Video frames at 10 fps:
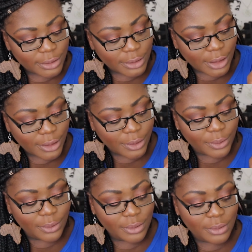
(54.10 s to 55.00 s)

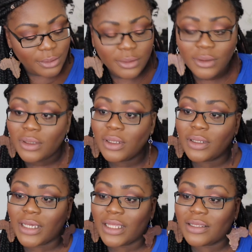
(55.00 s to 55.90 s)
tone
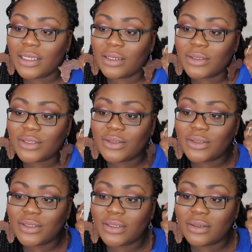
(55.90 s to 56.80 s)
that I think
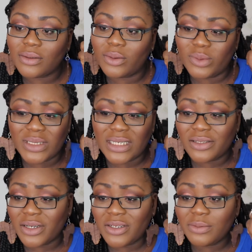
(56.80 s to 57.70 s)
suits all skin
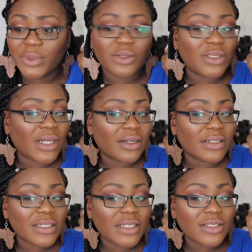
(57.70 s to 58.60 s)
tones, but on darker
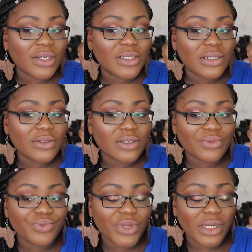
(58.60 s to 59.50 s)
skin tones it looks
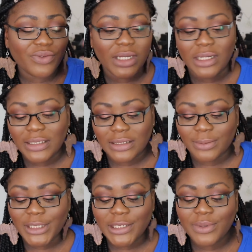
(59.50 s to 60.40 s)
really nice,
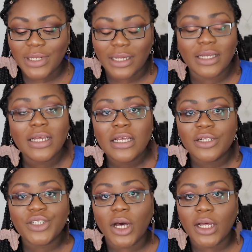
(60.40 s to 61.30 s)
especially with like a
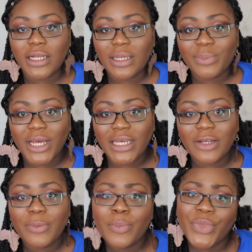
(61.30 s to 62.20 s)
darker lip
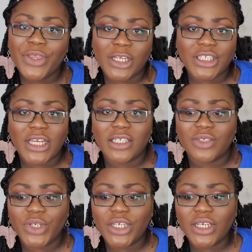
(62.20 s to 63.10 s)
liner. This shade
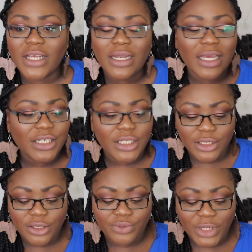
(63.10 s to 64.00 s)
is really good, and I actually do